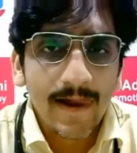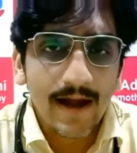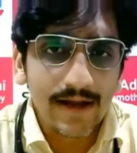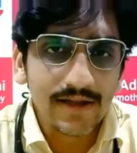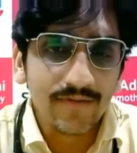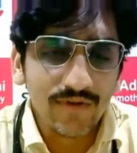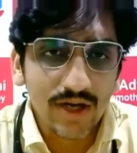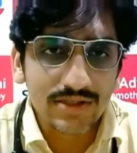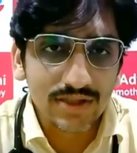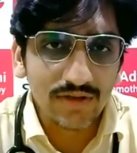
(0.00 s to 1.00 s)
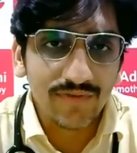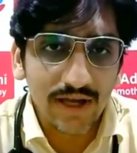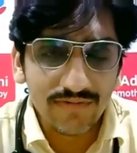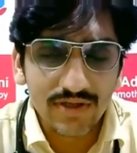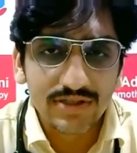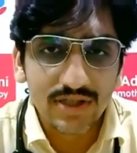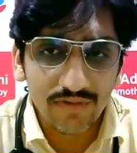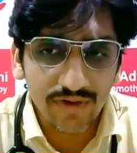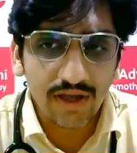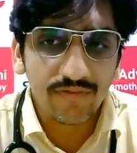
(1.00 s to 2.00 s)
I think we are still 5 years
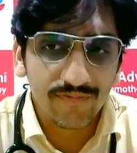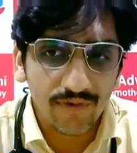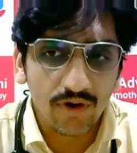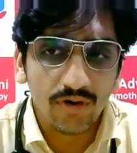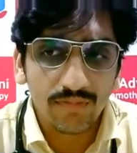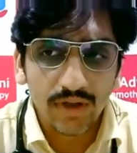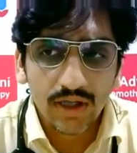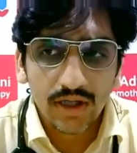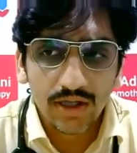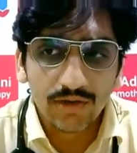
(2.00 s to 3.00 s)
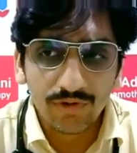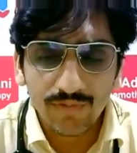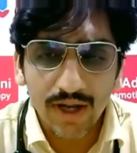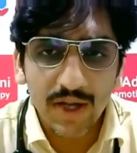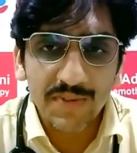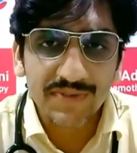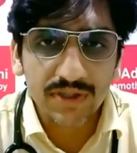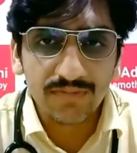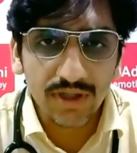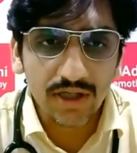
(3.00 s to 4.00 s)
away from liquid
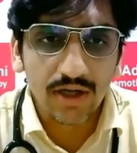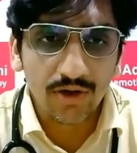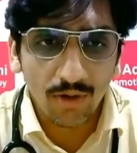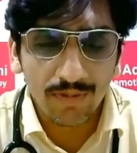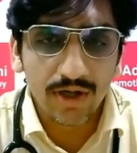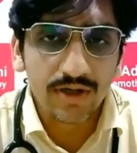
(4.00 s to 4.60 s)
biopsy being adopted.